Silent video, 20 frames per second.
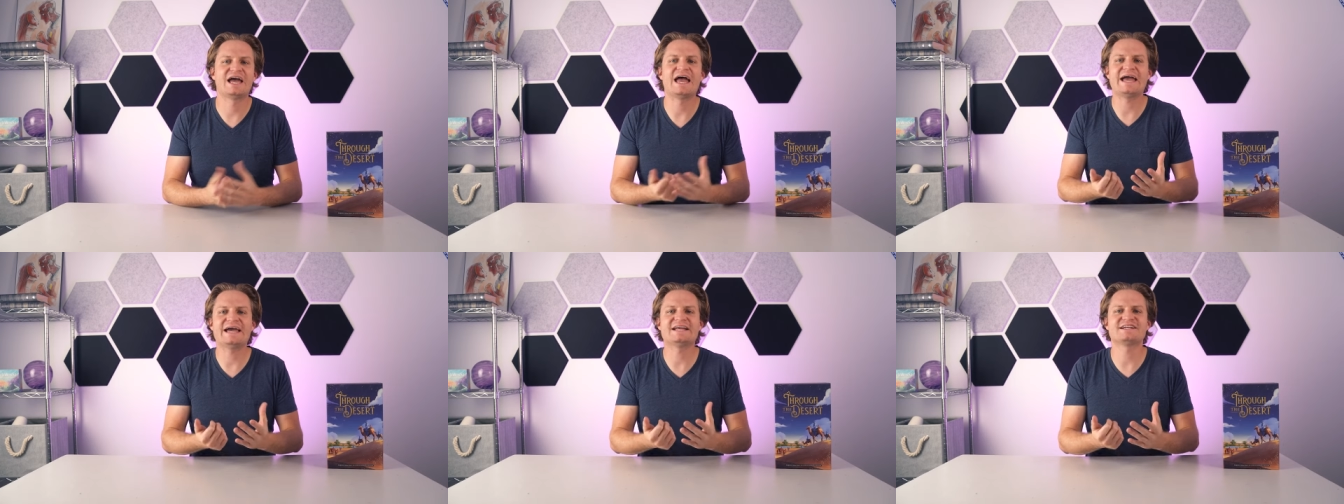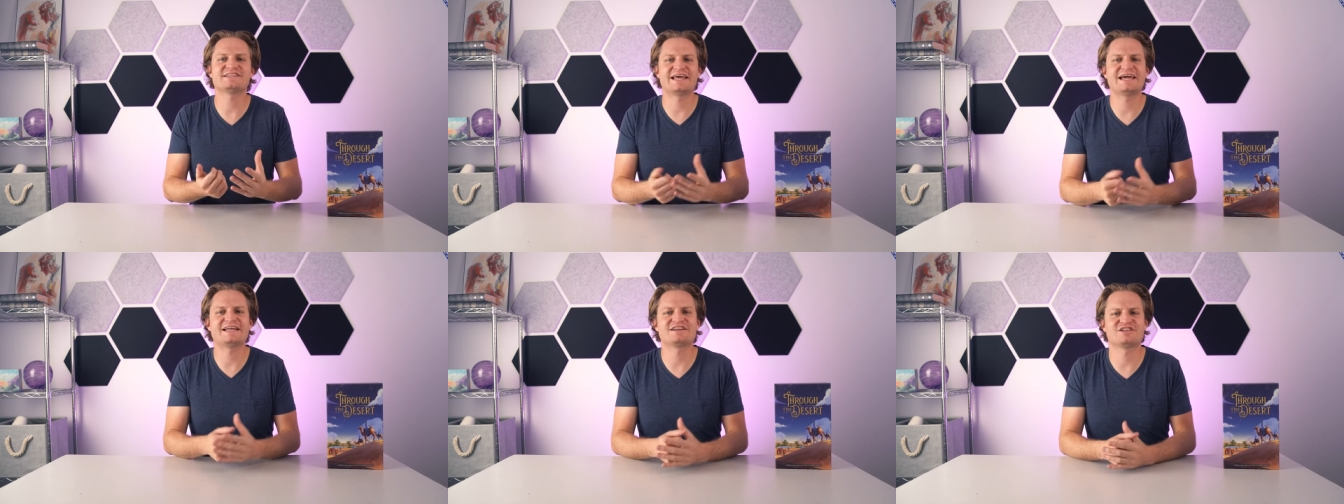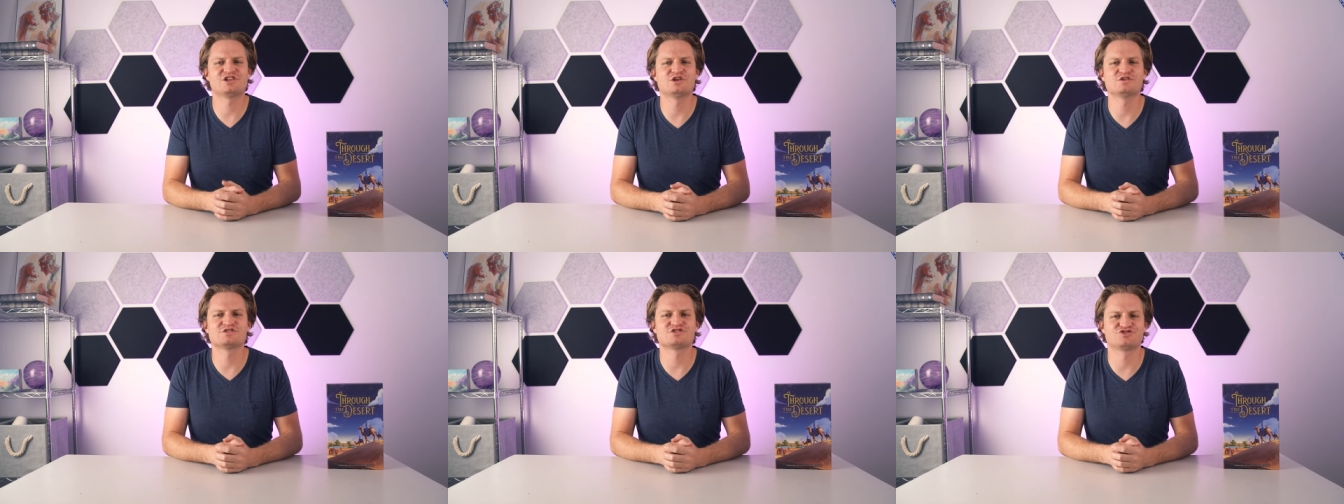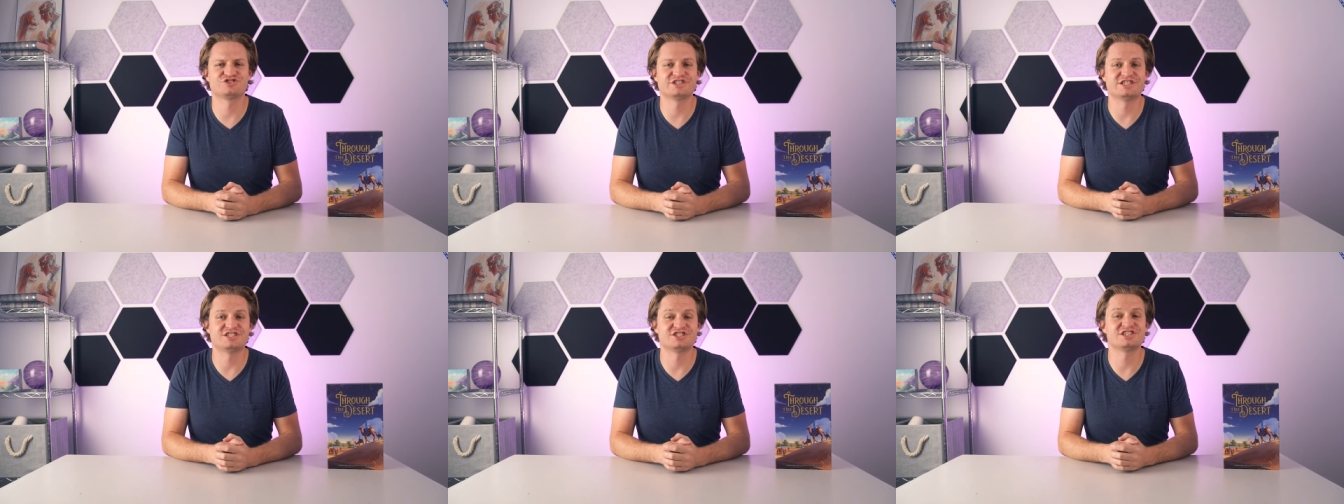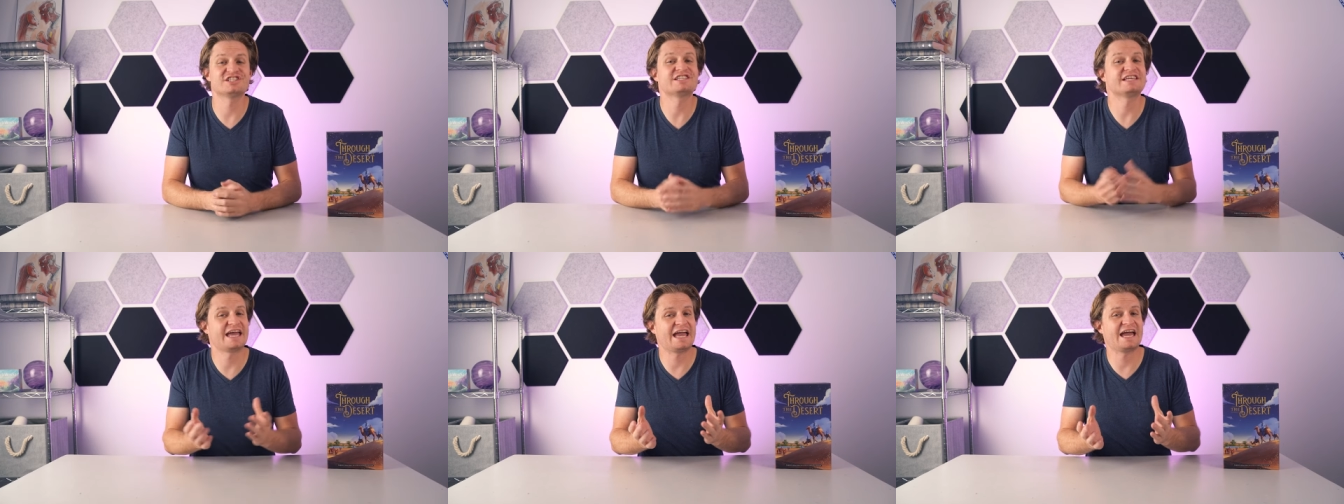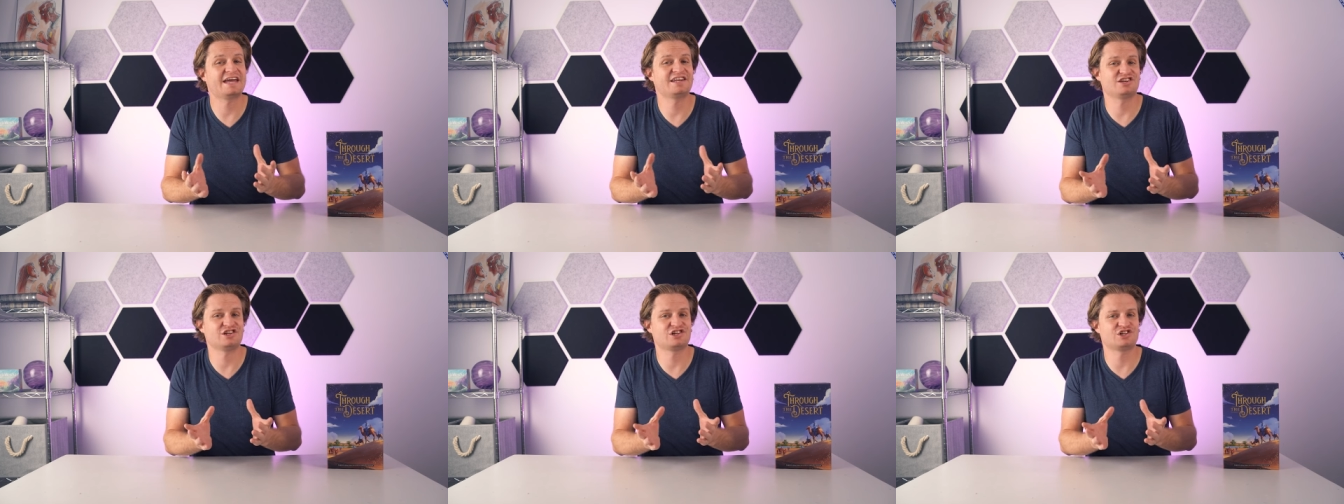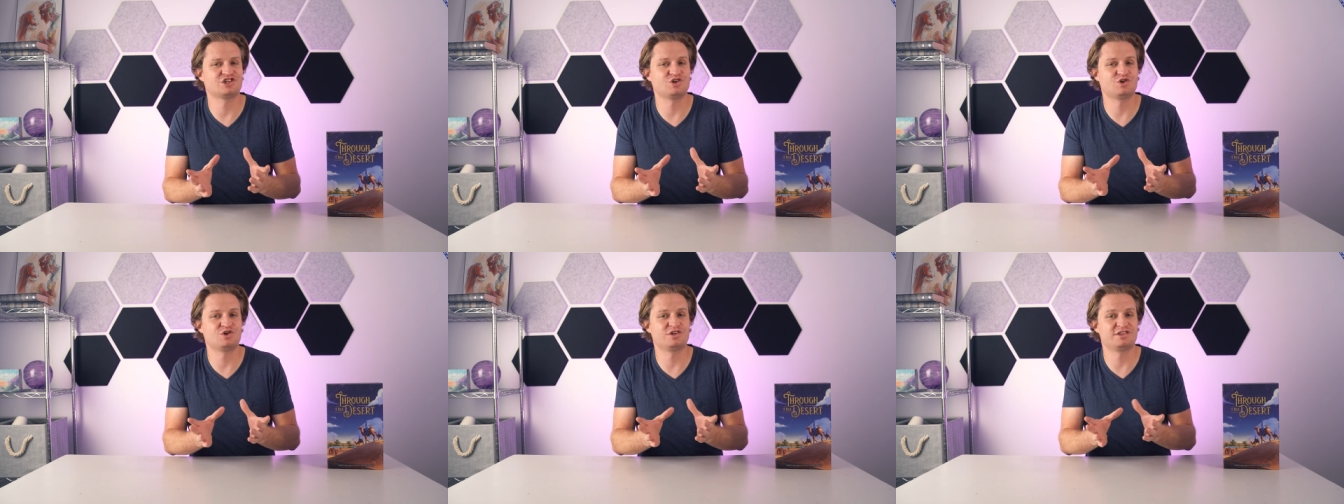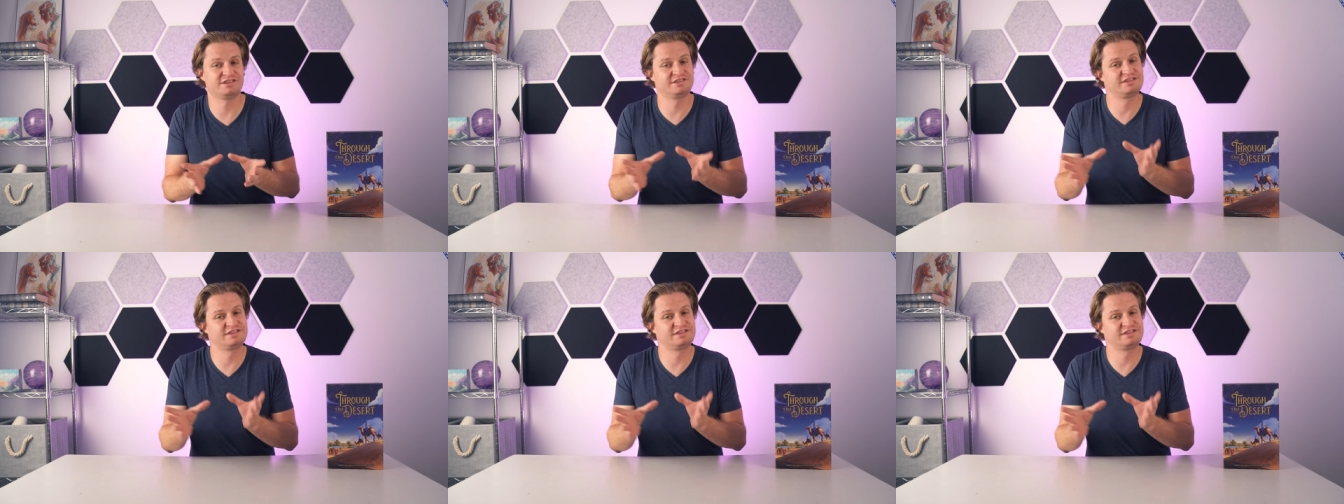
And that enclosed region can include